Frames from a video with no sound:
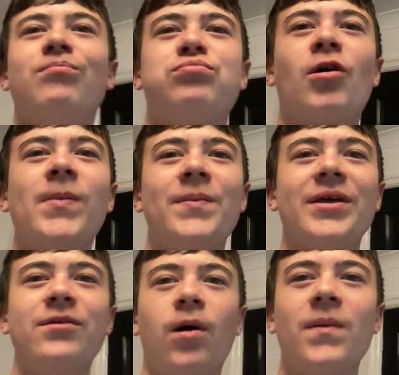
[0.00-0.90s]

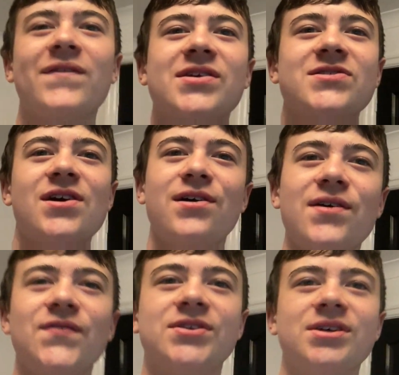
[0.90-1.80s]
probably what we've
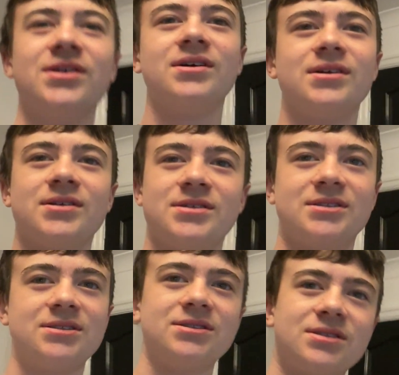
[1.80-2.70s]
deserved.
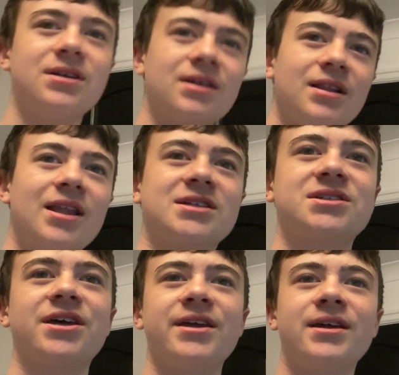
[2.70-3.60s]
Let's
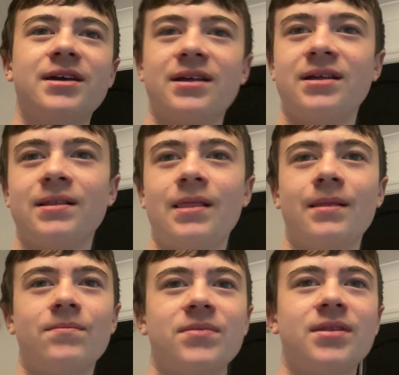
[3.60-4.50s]
see.
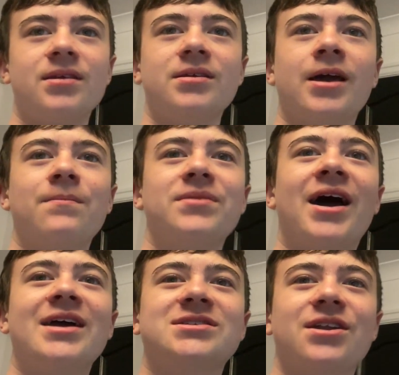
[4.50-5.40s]
Yep,
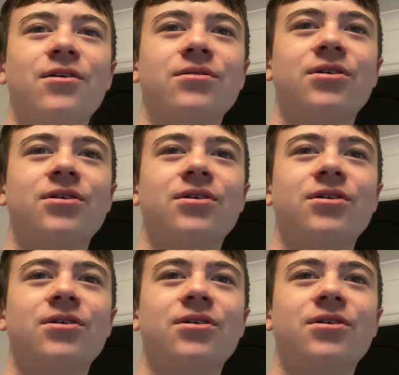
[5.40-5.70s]
that is an own